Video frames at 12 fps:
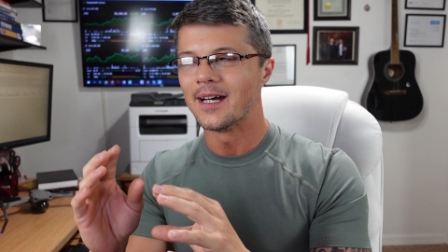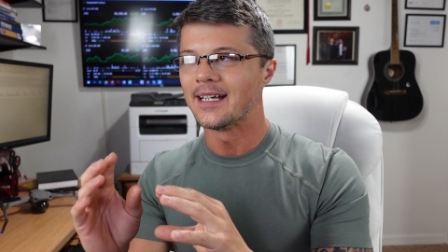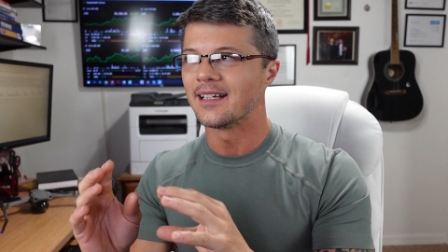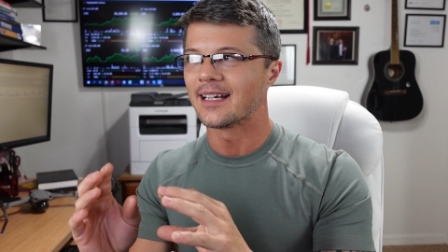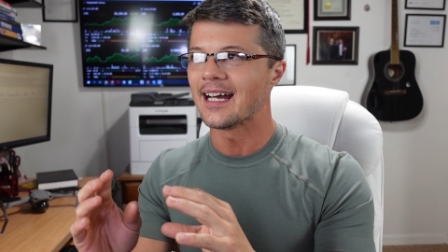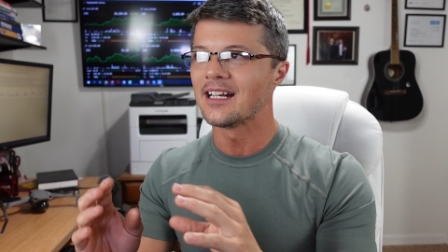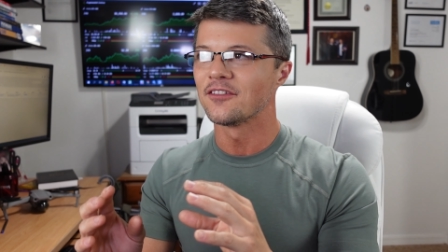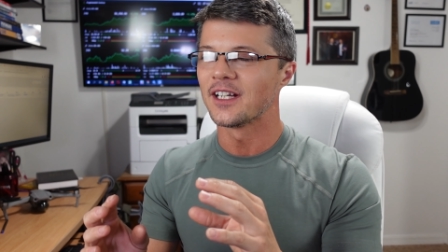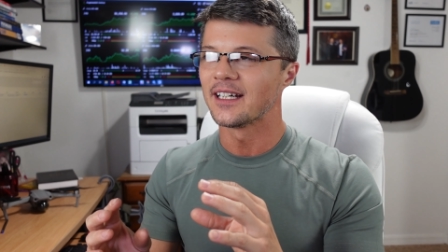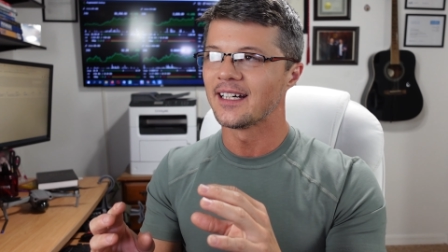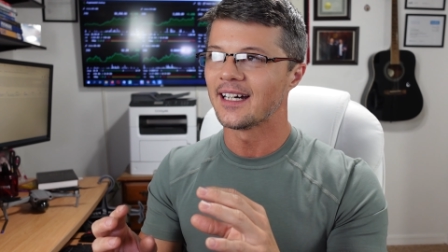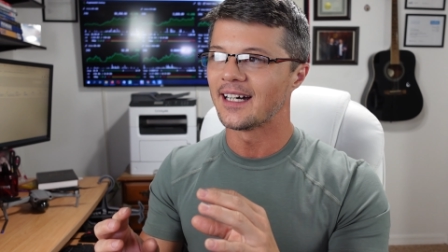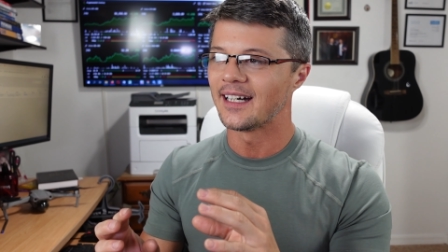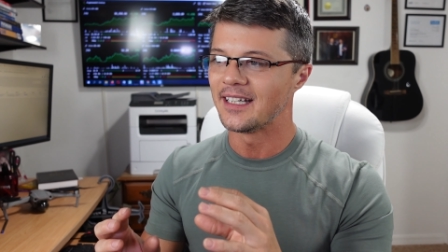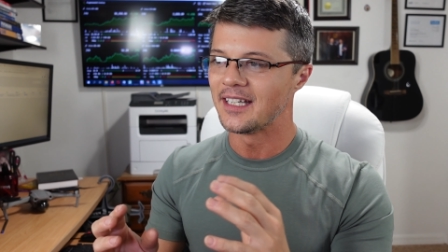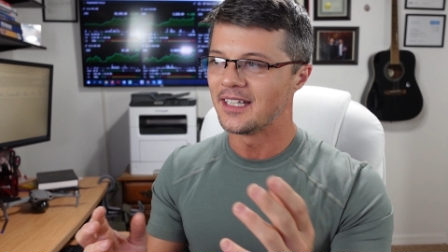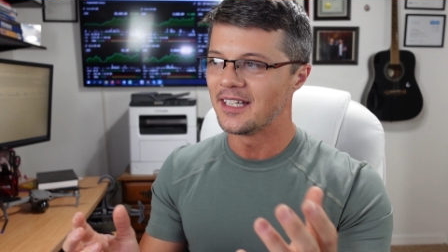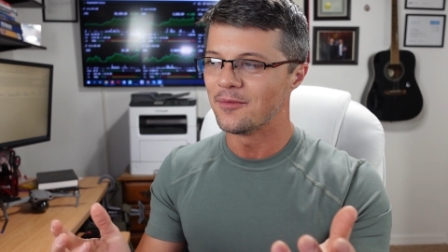it, kind of like uh,
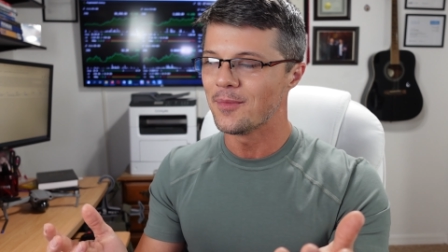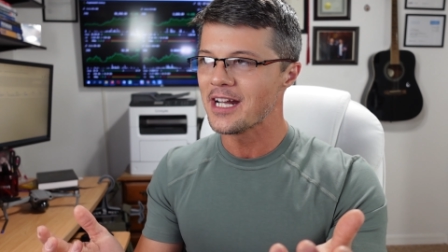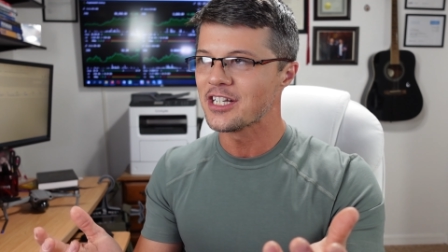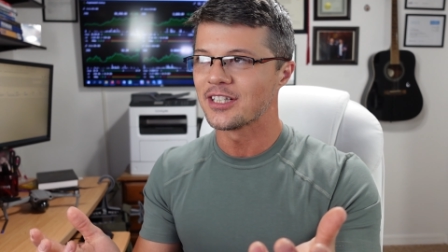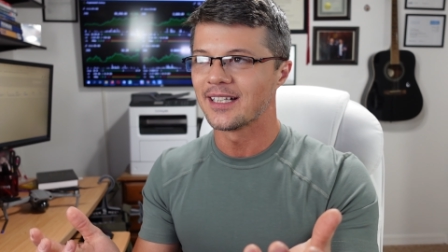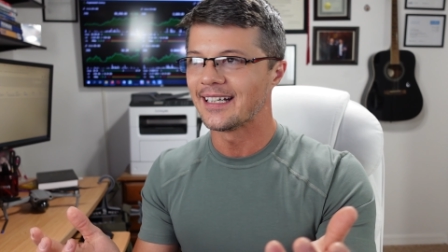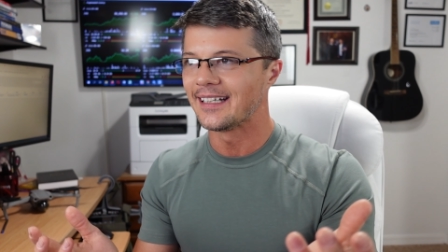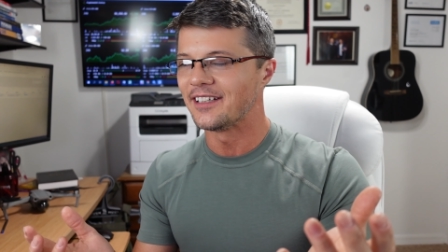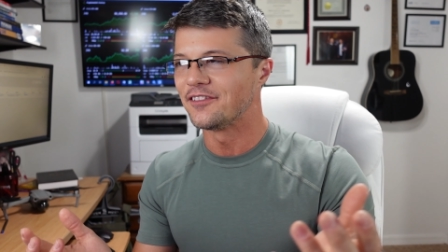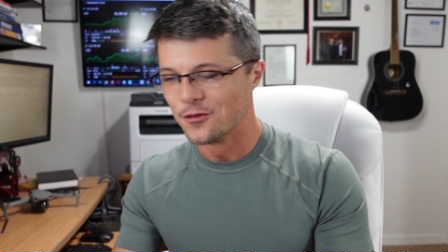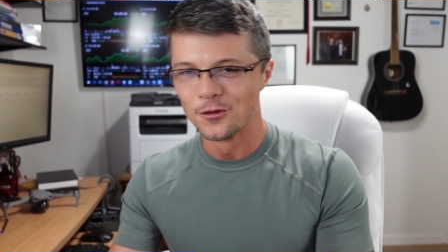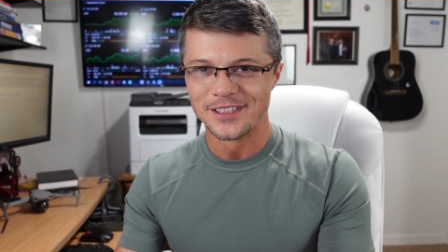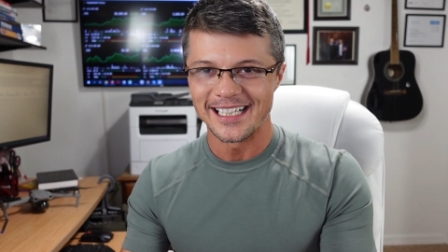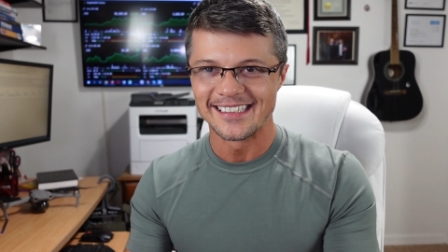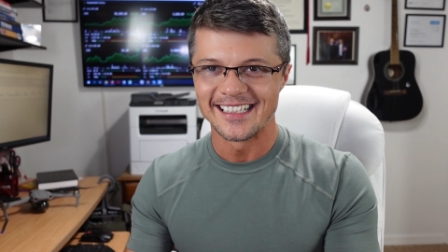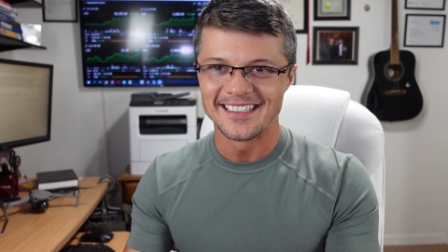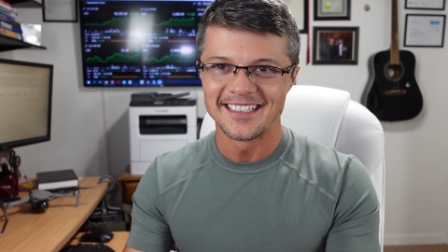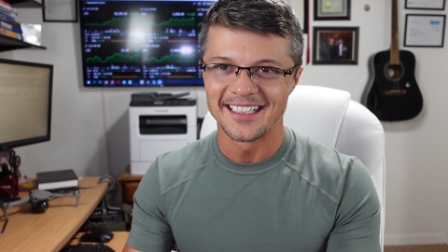imagine like a full-size
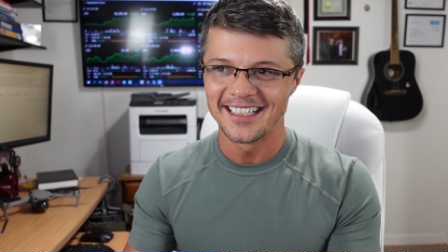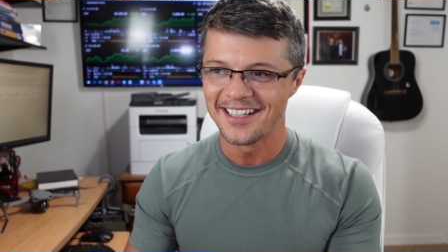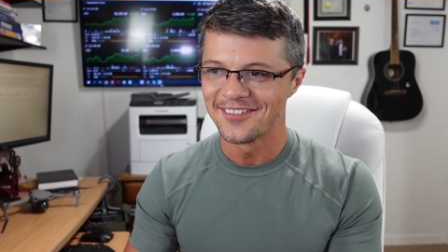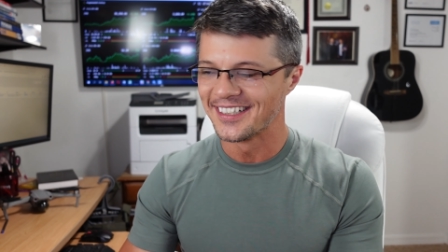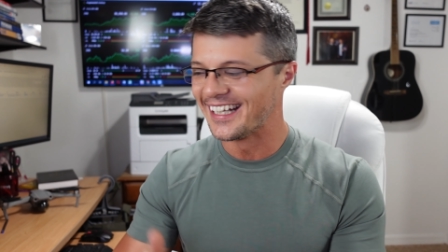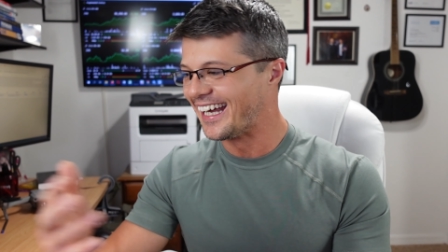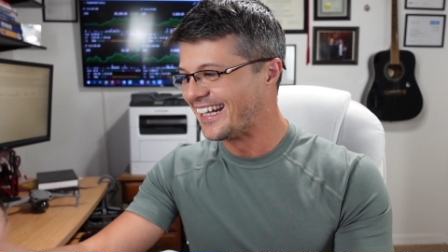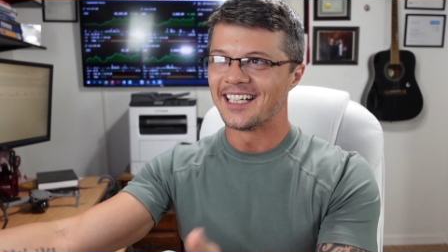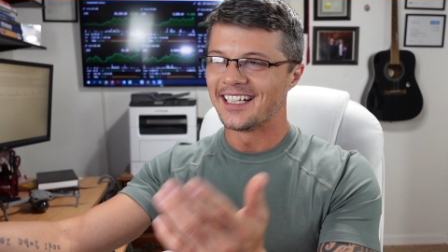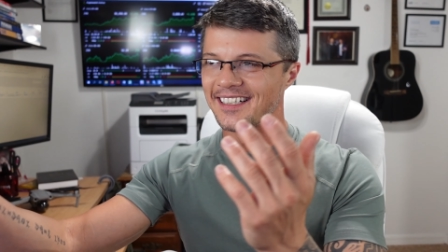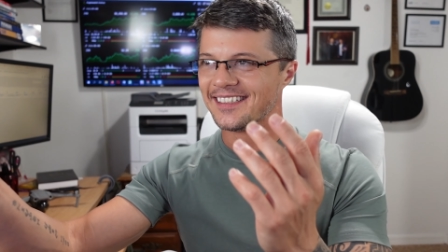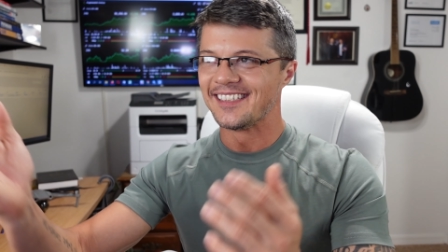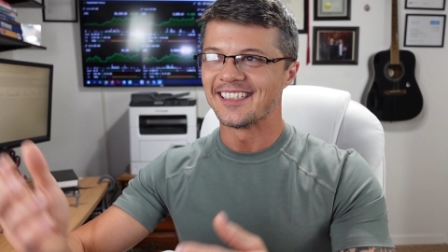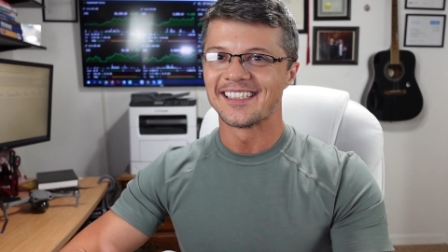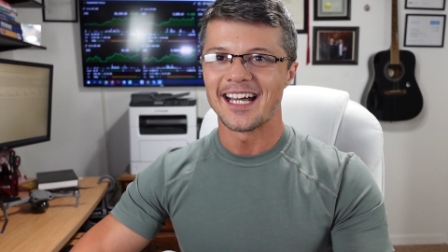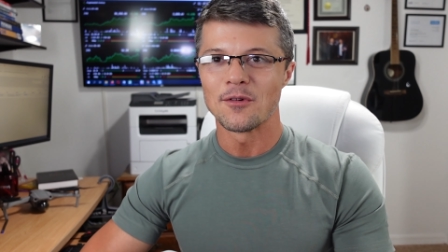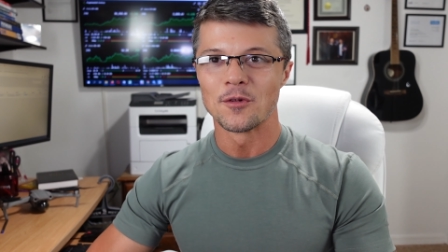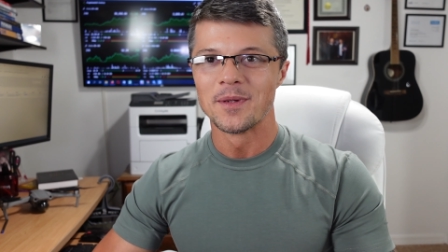1911 and a Sig
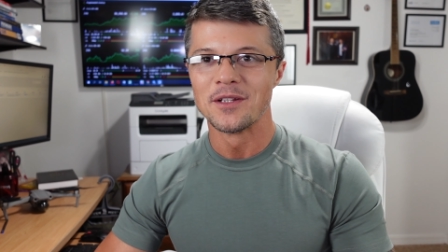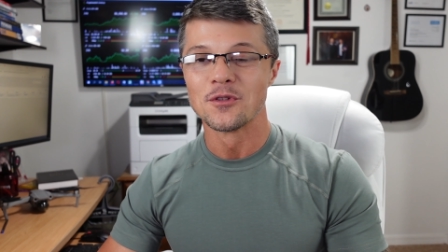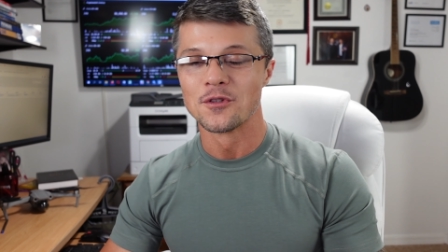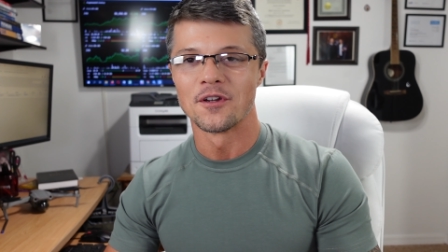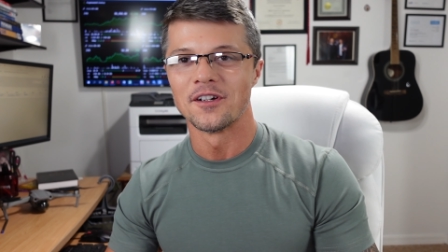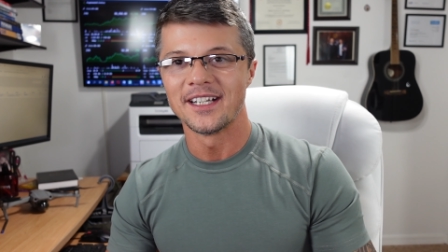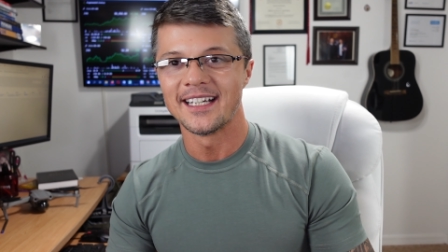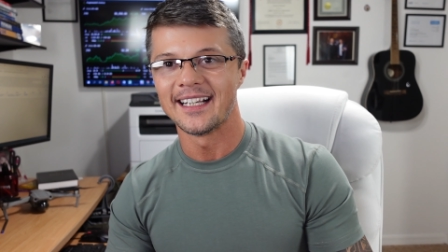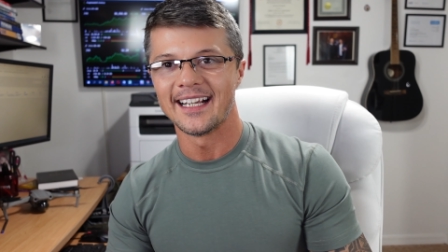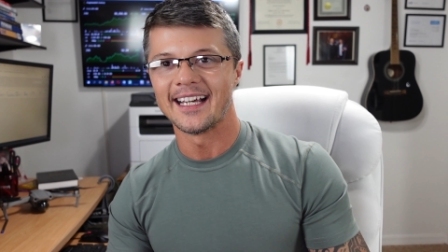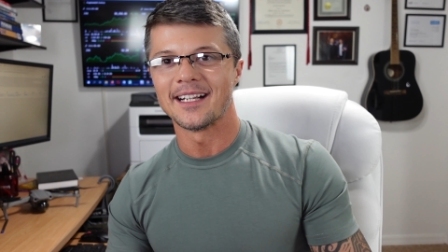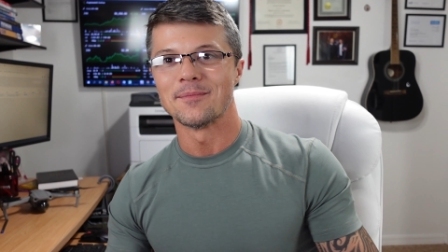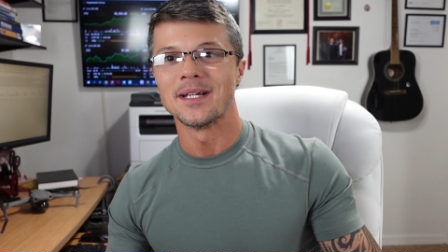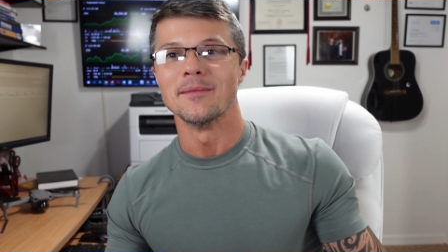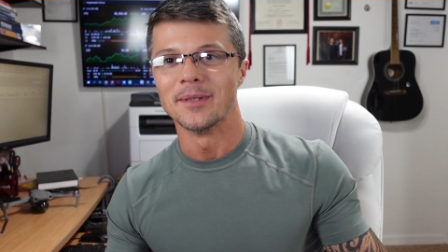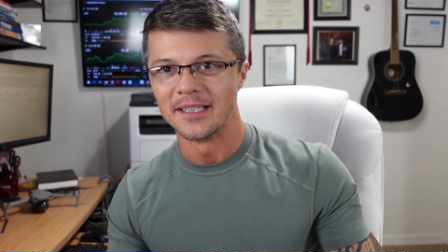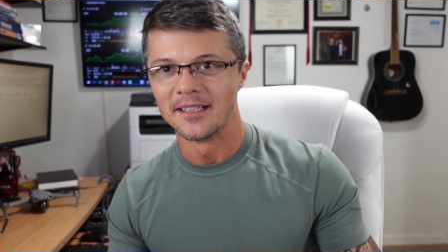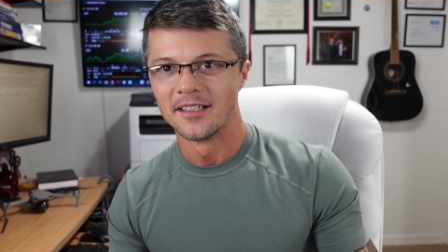Sauer P238 had a
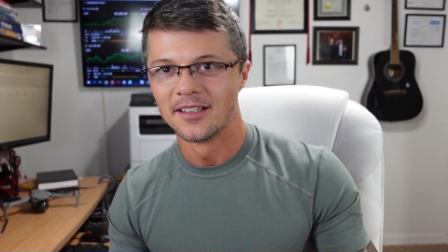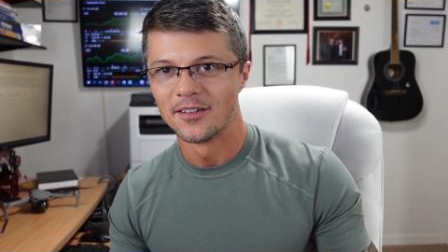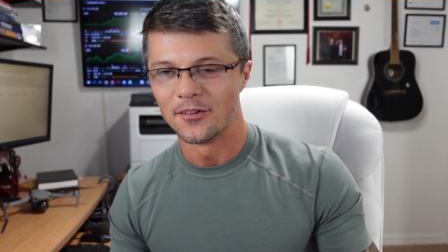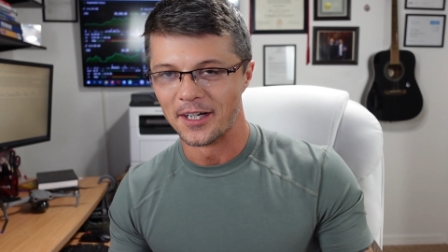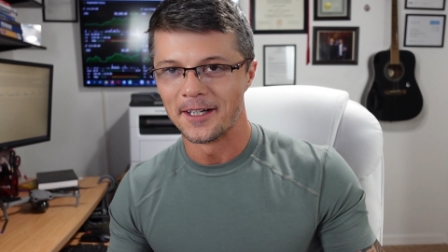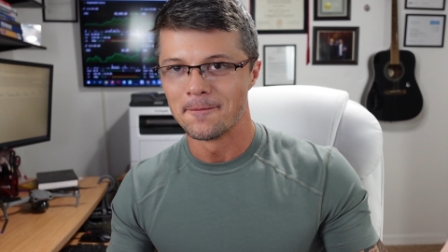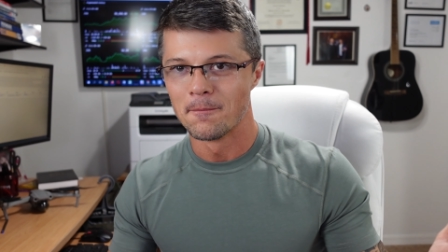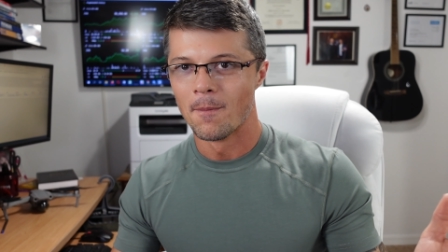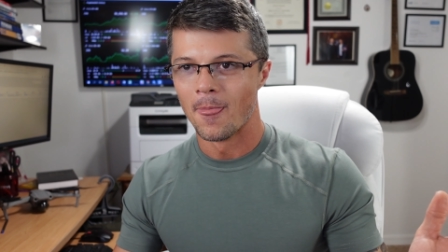baby, right?